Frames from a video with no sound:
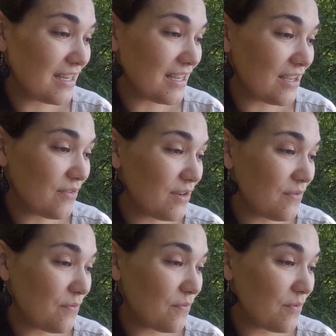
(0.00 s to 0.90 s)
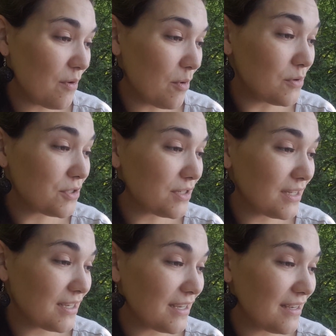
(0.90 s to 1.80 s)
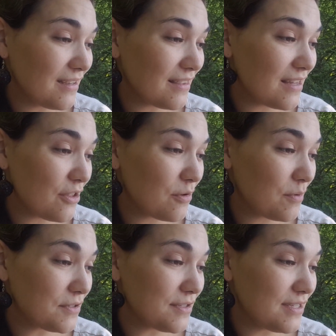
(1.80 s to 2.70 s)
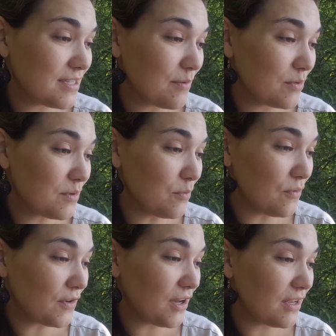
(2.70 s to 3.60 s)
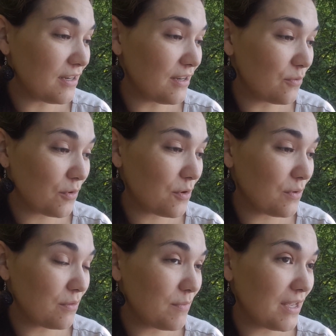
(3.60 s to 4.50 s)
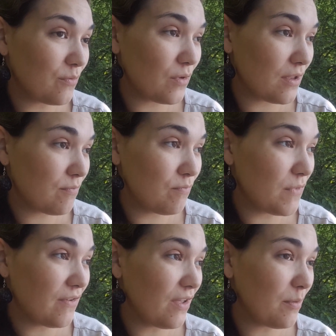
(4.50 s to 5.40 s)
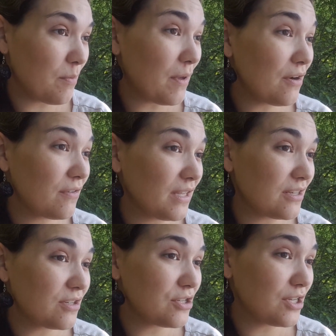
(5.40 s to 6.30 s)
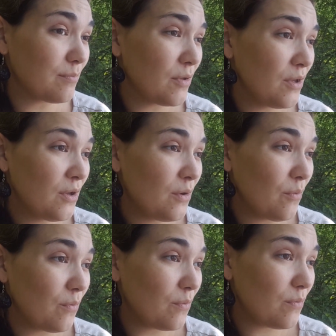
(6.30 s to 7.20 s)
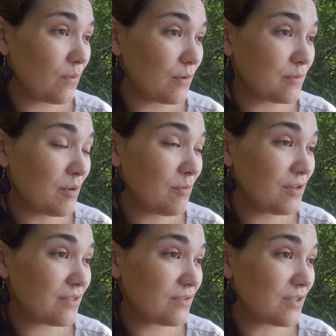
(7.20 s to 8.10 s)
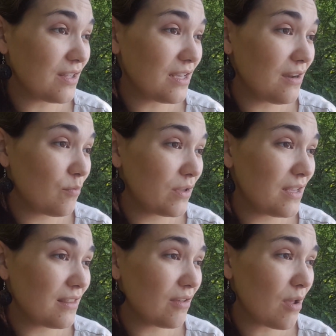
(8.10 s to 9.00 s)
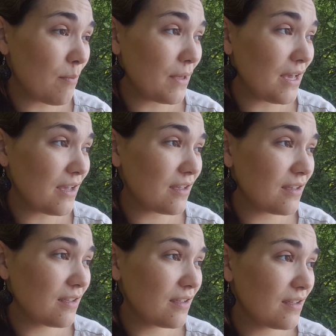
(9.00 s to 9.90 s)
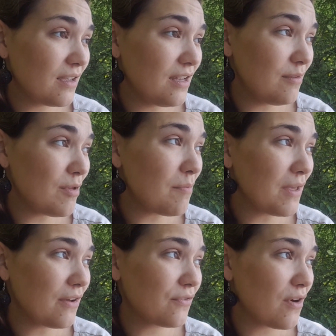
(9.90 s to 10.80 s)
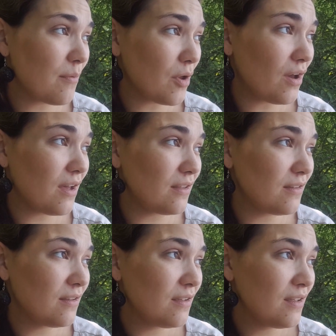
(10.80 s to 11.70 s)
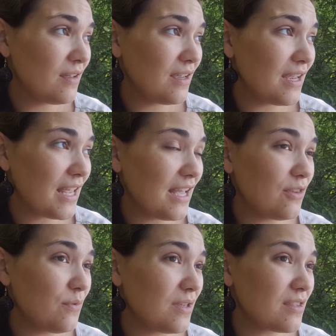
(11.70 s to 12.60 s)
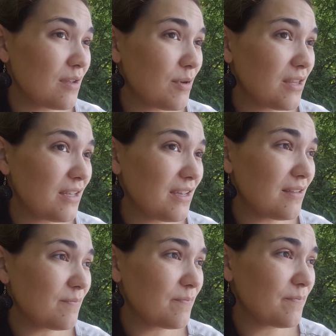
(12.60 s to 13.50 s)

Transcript: even if emotionally the other person is able to move on and work with me and we develop a better relationship, those memories are still there, and one day they'll come back. And it may be after I'm gone and can't do anything about that.